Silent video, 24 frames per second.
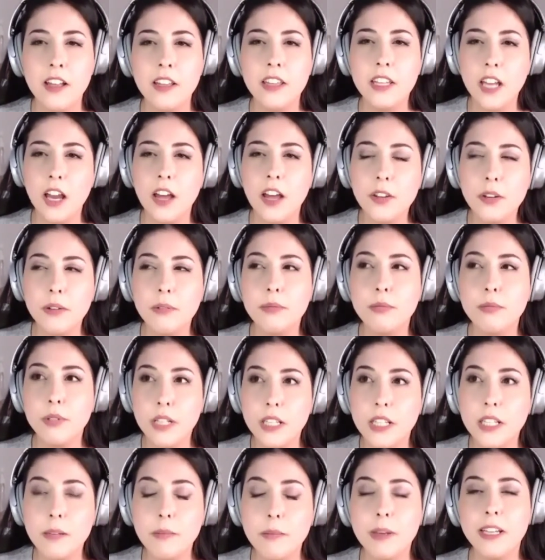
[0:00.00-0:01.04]
The other
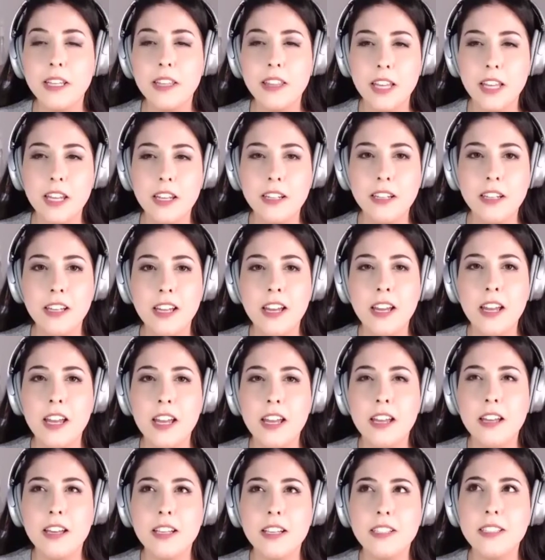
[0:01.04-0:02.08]
really big thing
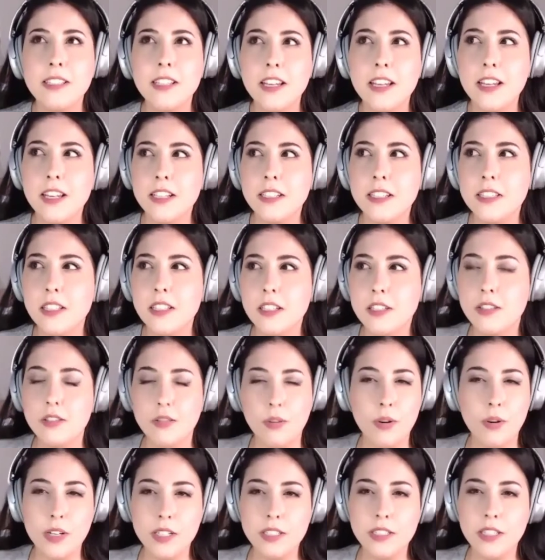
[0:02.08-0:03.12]
is the
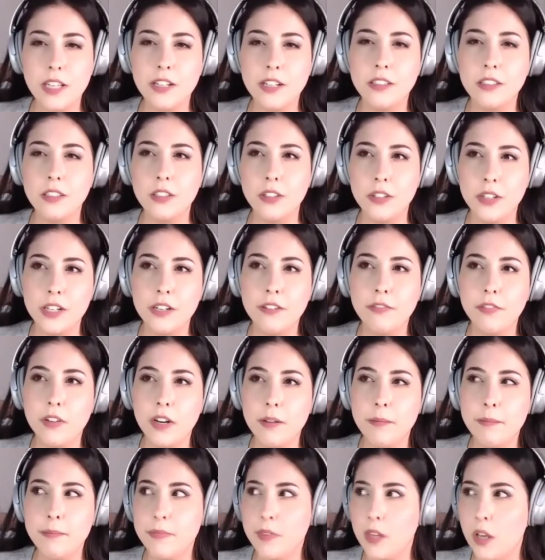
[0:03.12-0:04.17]
source that you're learning
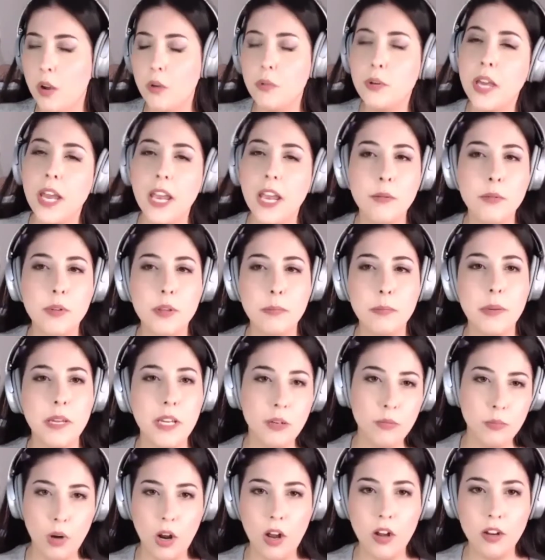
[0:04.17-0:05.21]
from okay with
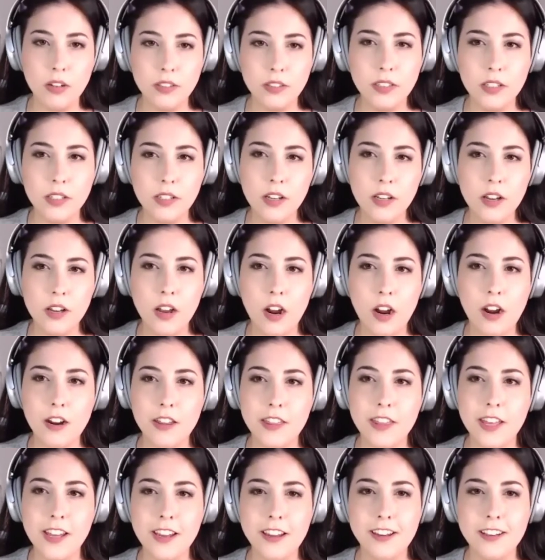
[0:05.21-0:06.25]
being wrong? Are
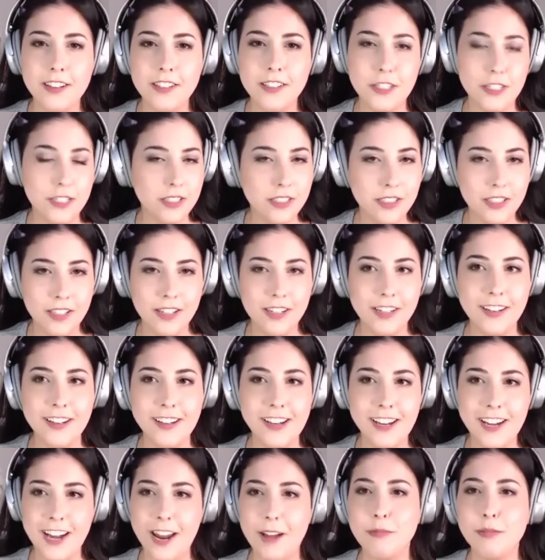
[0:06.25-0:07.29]
they dealing
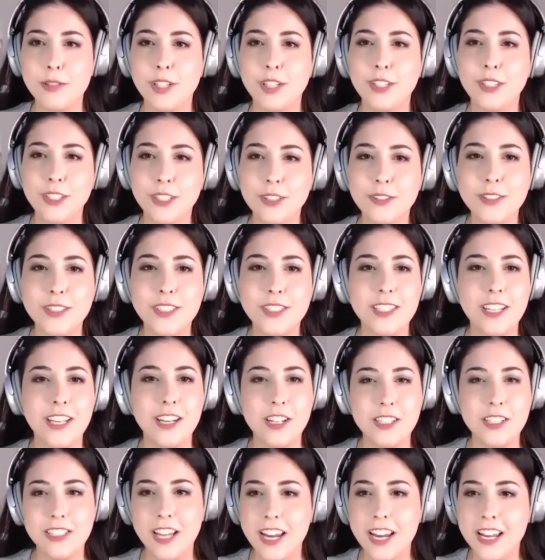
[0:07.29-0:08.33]
in absolutes
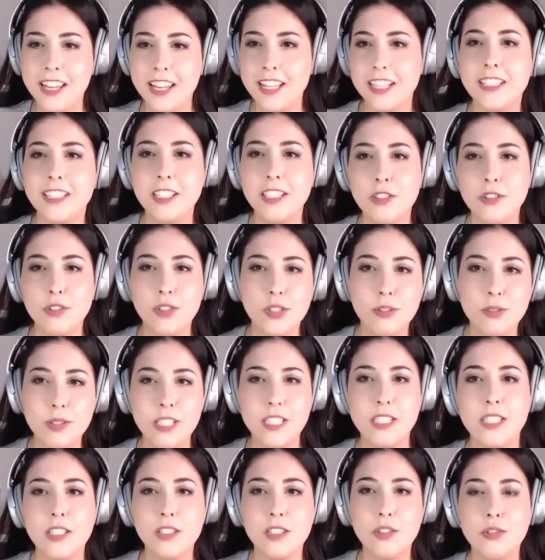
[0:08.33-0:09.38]
and saying this is true,
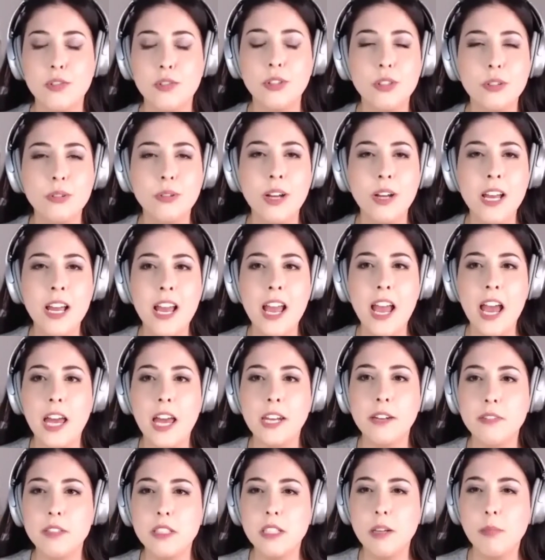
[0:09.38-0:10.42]
this is true? And
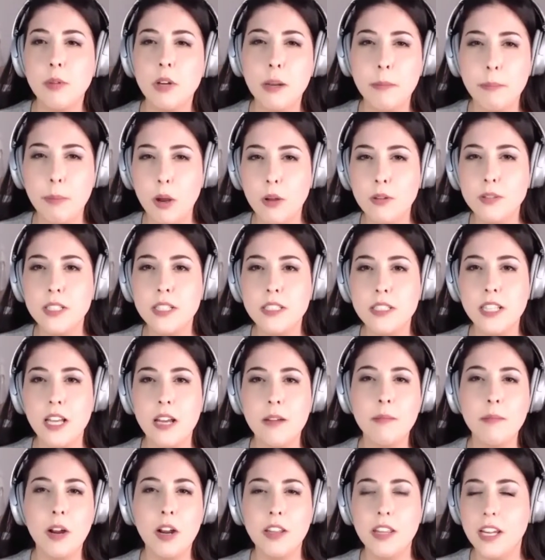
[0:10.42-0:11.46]
if someone opposes
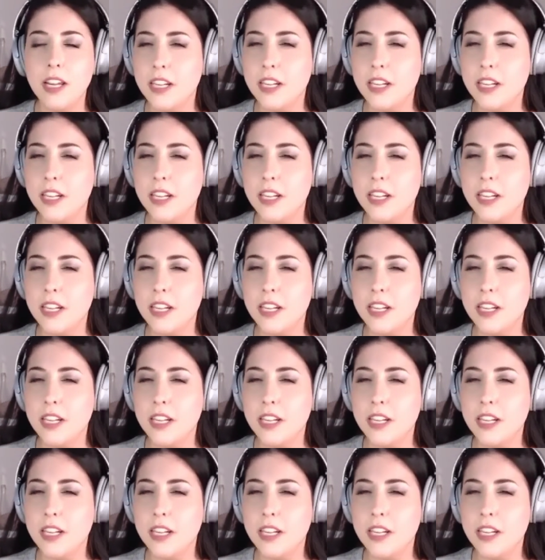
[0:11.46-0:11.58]
them, are they